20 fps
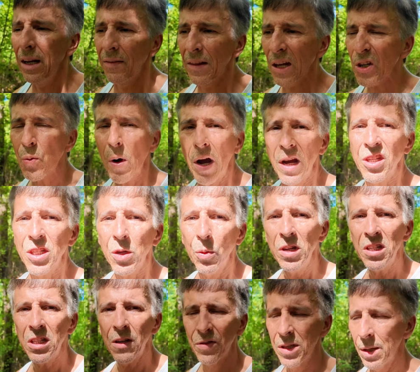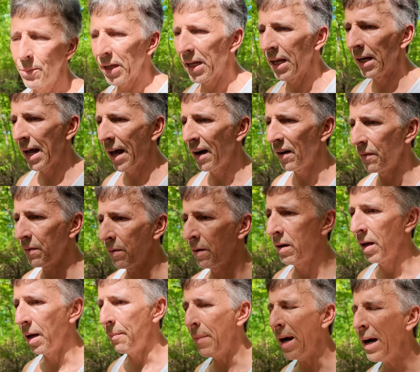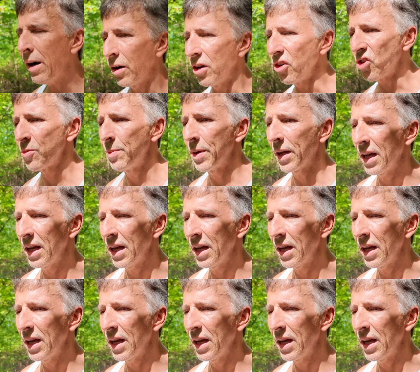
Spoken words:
And that's why it's so easy for them to get out of a marriage,